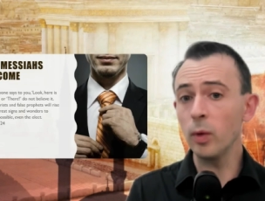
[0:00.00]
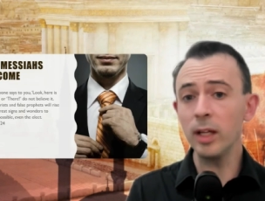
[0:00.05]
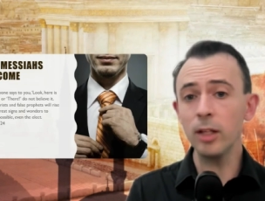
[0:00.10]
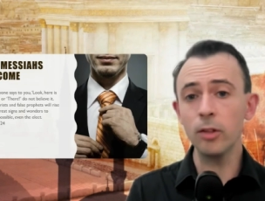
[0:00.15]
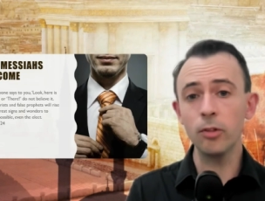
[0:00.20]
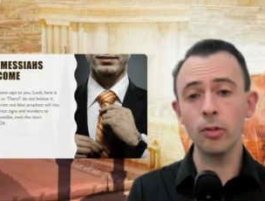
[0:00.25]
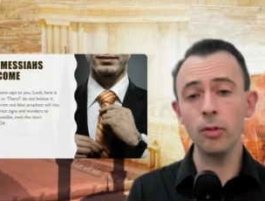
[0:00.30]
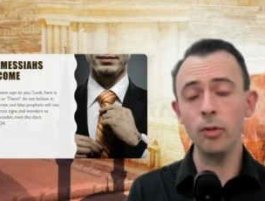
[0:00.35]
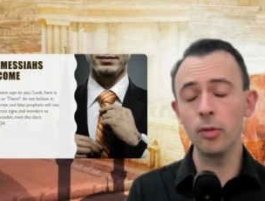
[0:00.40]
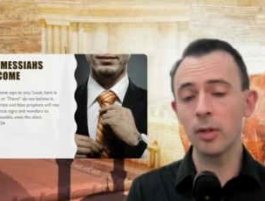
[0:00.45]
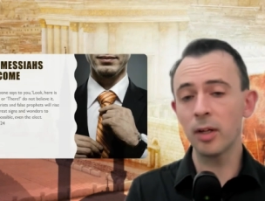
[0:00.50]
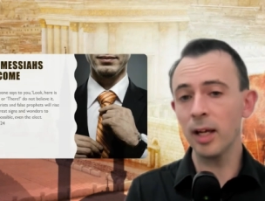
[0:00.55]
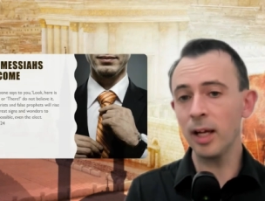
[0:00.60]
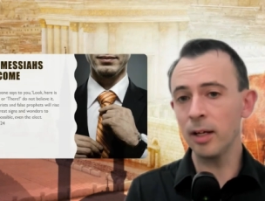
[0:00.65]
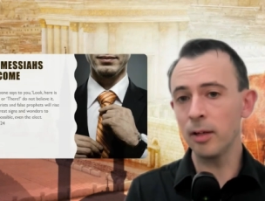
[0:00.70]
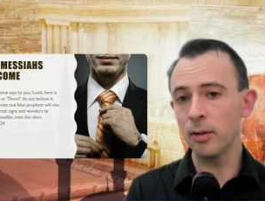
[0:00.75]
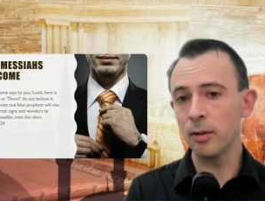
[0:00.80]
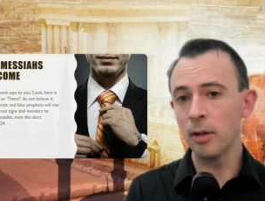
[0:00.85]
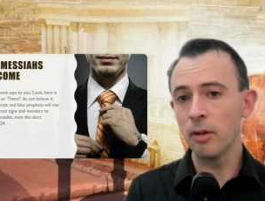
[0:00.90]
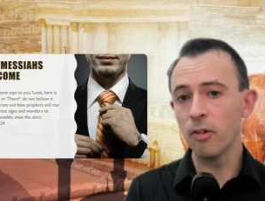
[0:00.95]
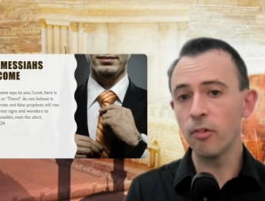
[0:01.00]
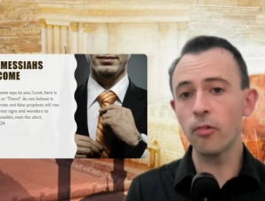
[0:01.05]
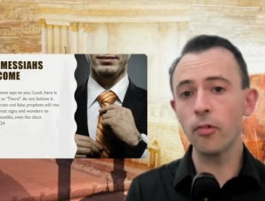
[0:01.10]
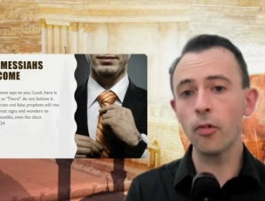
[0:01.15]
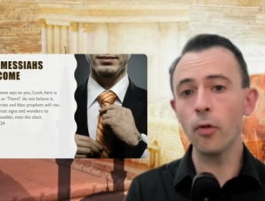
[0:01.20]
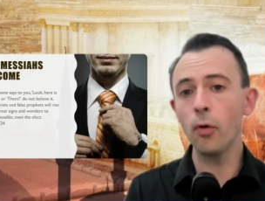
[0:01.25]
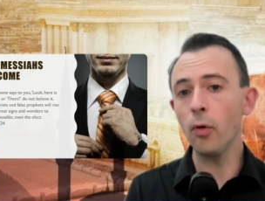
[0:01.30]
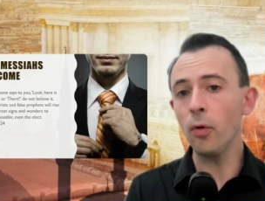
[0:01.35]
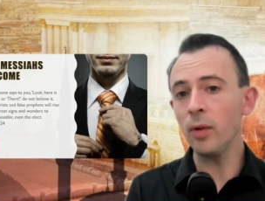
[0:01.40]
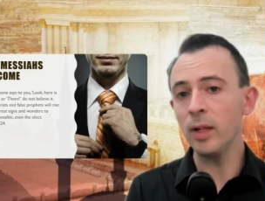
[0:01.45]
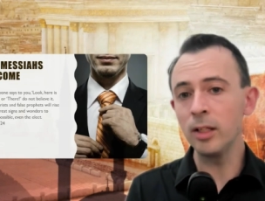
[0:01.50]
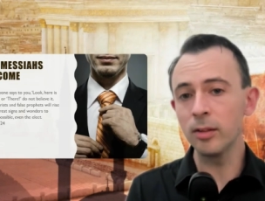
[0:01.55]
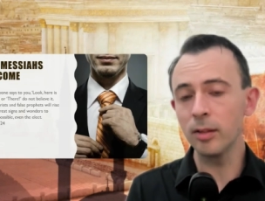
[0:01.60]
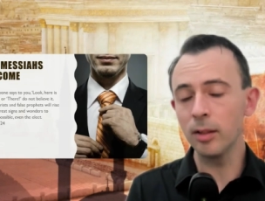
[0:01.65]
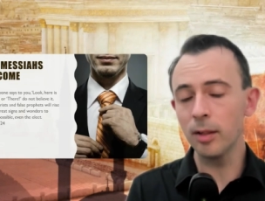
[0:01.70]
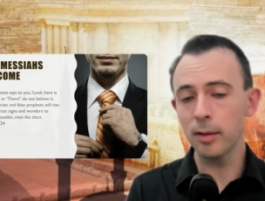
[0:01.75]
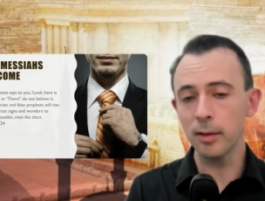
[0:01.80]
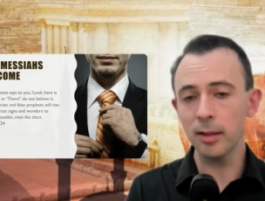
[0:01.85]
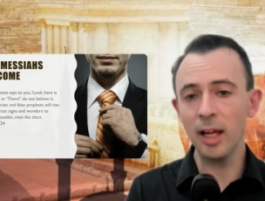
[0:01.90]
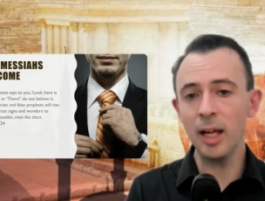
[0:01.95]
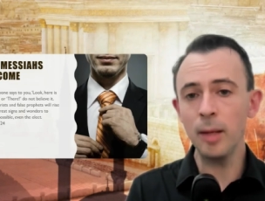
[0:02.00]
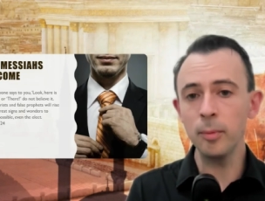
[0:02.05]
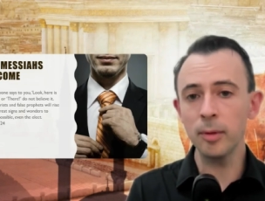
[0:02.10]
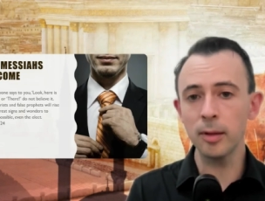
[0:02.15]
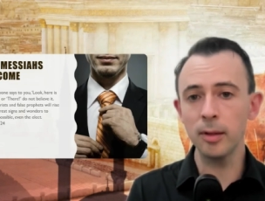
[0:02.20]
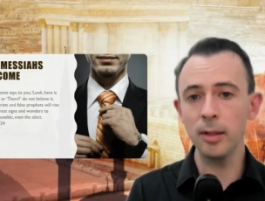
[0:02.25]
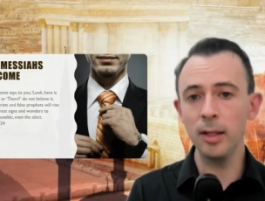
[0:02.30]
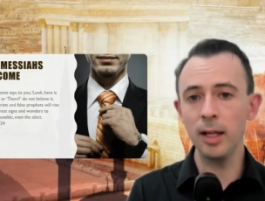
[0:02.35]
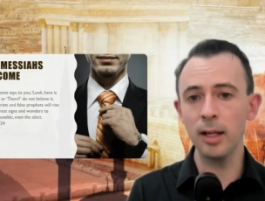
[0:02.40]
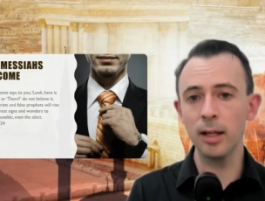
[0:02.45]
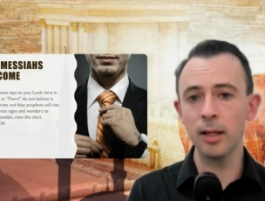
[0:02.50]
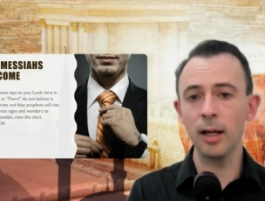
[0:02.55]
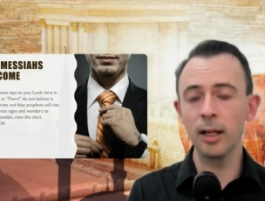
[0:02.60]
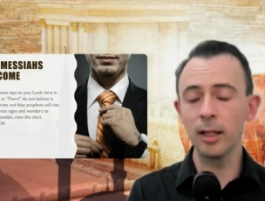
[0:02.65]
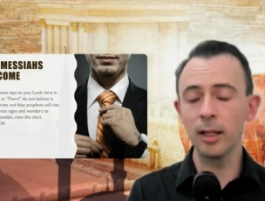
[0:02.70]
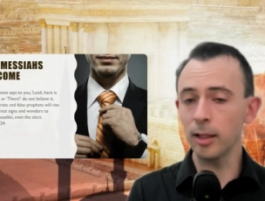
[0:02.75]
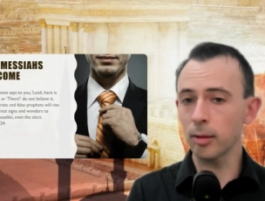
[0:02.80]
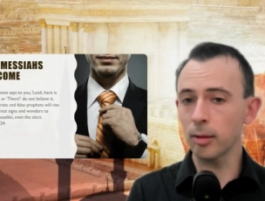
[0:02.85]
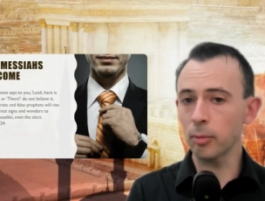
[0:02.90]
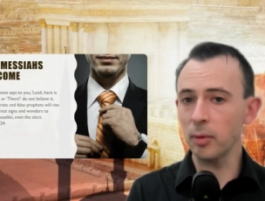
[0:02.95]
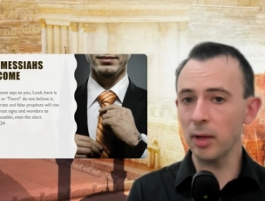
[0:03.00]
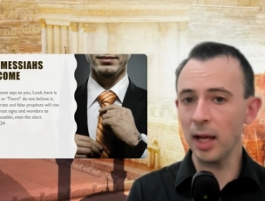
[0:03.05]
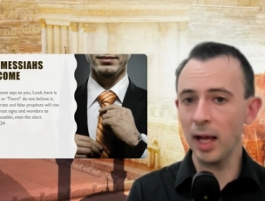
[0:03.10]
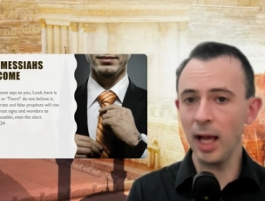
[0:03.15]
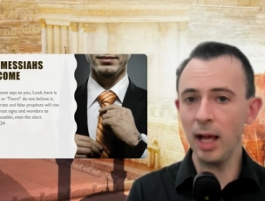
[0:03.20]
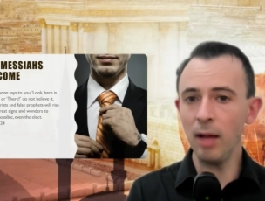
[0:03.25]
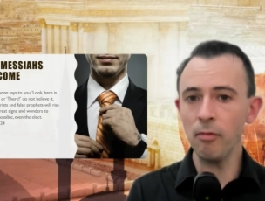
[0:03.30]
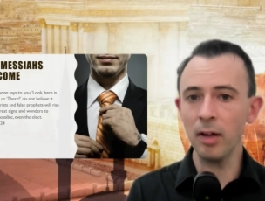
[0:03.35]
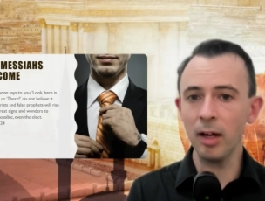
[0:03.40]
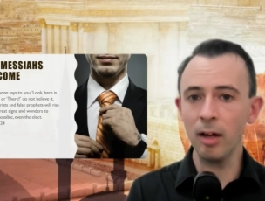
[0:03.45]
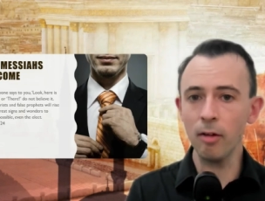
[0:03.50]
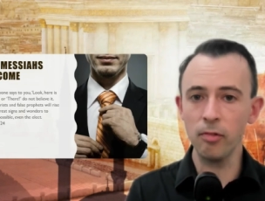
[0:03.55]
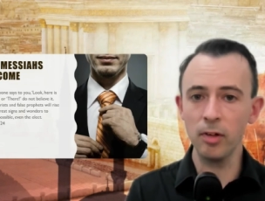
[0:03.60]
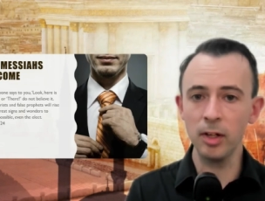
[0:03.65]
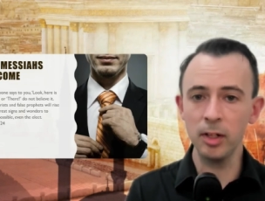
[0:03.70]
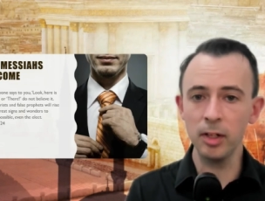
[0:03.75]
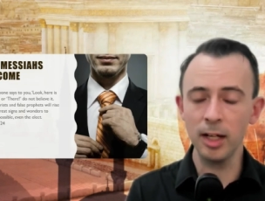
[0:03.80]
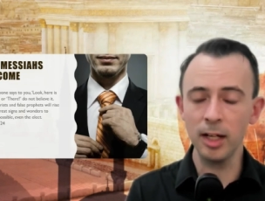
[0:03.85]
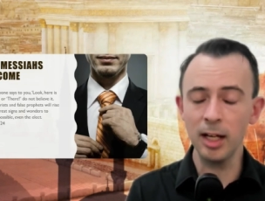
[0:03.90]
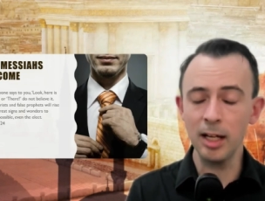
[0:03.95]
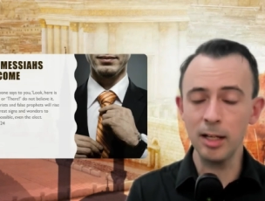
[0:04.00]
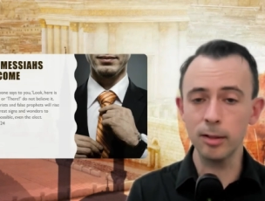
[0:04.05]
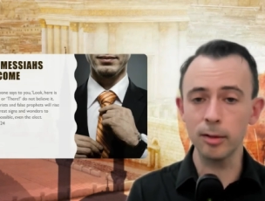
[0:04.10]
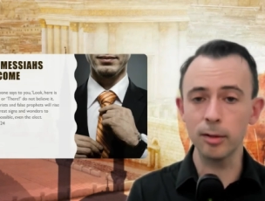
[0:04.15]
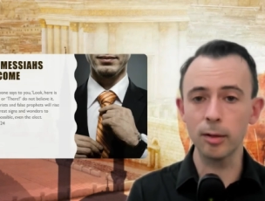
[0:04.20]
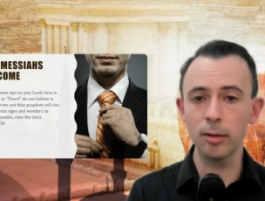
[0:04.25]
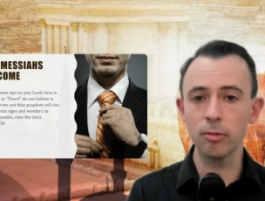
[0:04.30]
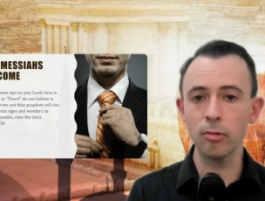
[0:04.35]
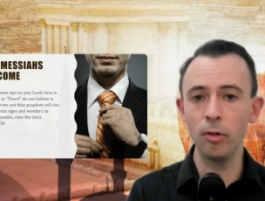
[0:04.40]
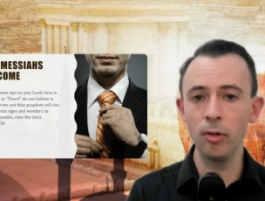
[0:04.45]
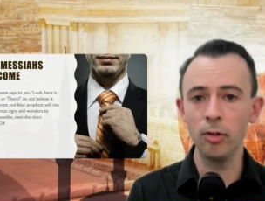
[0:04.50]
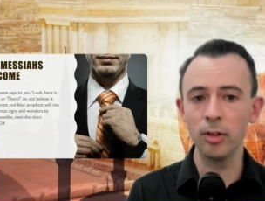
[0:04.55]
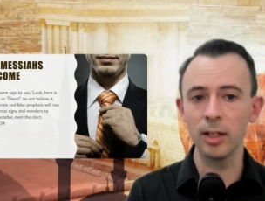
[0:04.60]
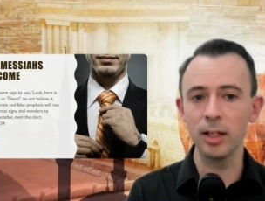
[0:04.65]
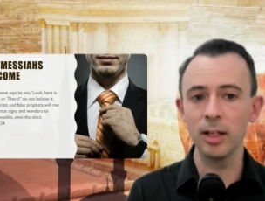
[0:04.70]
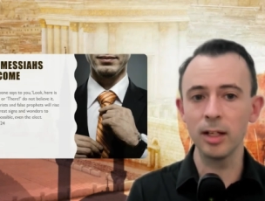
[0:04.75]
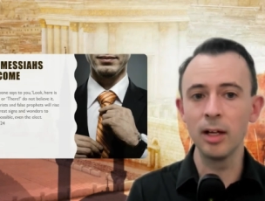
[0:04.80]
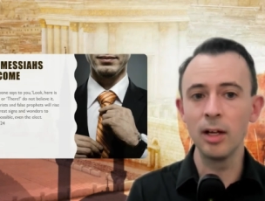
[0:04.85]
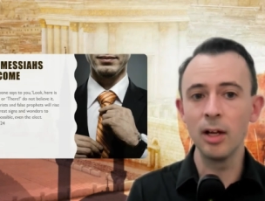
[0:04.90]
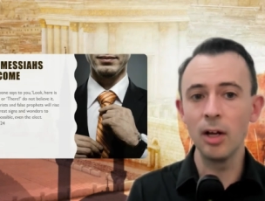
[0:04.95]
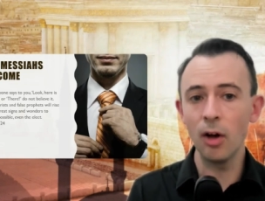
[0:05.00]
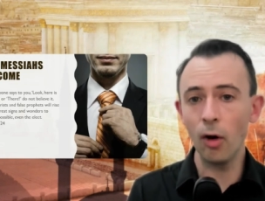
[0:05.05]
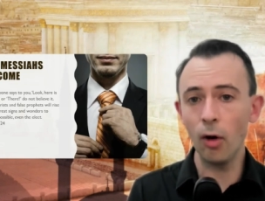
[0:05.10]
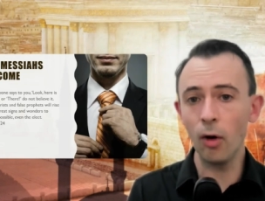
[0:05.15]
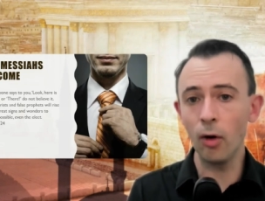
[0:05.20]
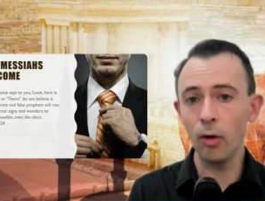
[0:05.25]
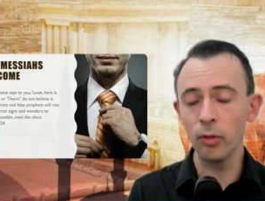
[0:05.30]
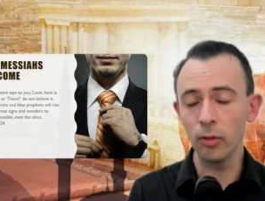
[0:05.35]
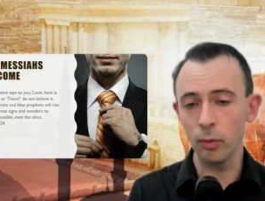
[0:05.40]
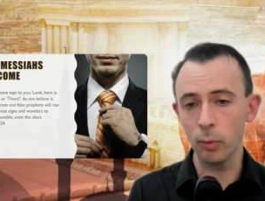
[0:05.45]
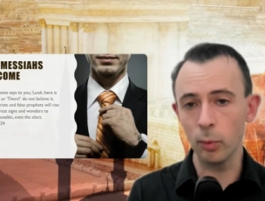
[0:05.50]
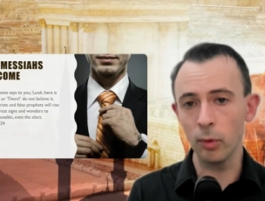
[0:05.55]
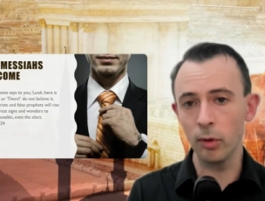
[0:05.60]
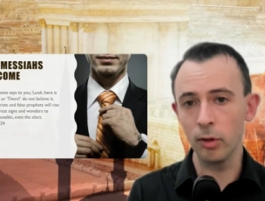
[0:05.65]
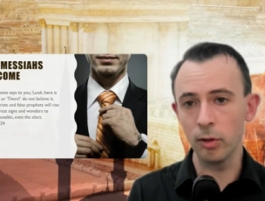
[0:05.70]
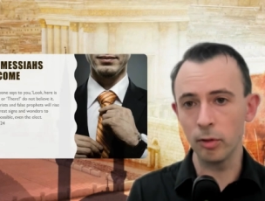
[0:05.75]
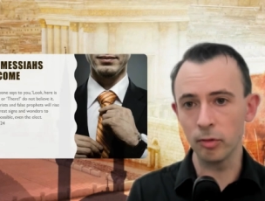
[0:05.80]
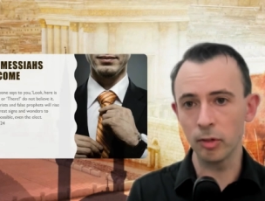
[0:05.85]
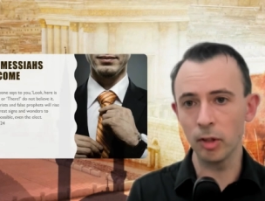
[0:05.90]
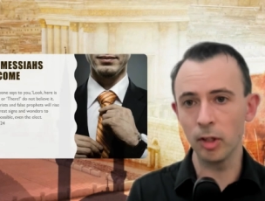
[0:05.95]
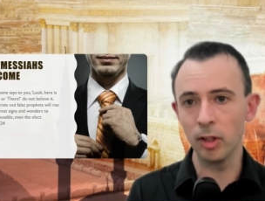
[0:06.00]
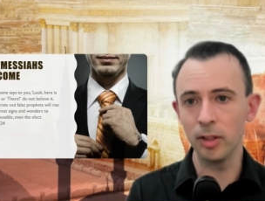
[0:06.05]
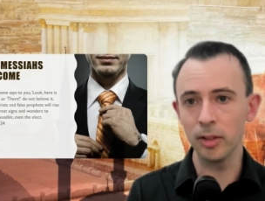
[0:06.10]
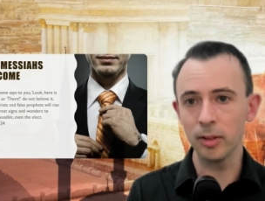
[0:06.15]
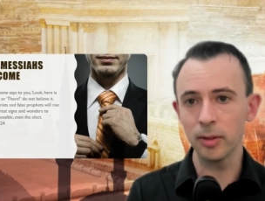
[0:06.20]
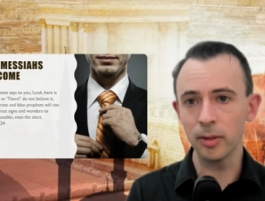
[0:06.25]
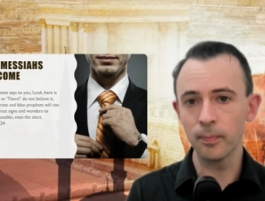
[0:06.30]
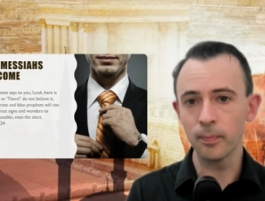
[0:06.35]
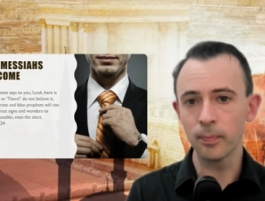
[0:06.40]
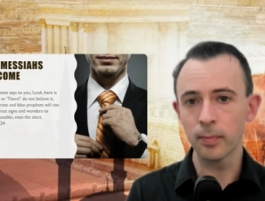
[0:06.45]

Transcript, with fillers: we too can fall into the same snare unless we have our foundation strongly on the Word of God.